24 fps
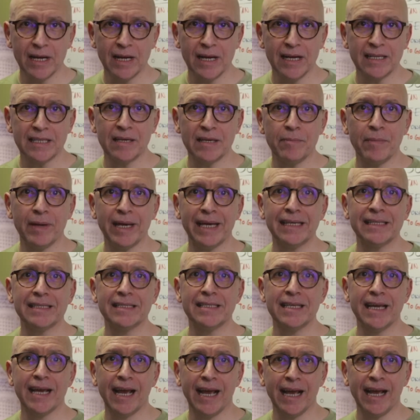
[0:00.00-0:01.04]
to
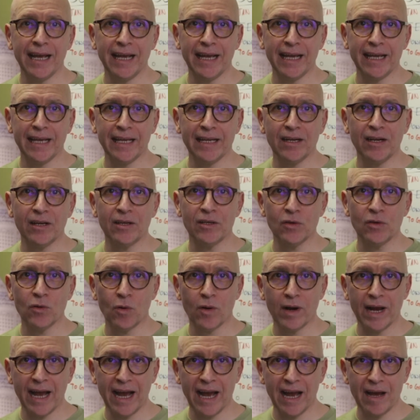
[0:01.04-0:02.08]
maintain your
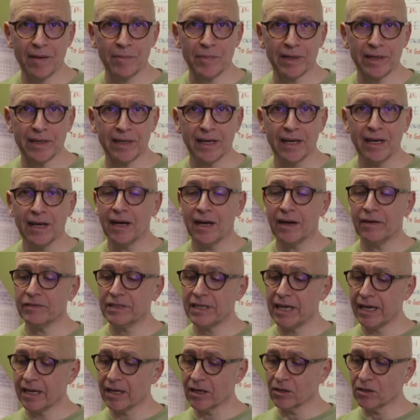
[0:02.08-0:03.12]
habit of
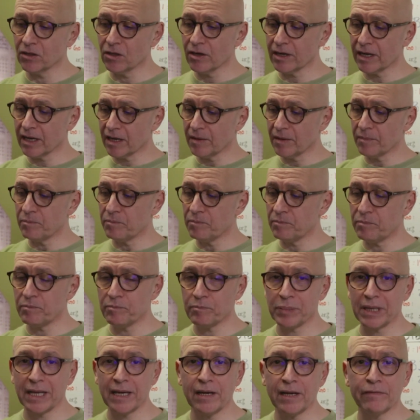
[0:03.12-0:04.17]
taking a look at a plate of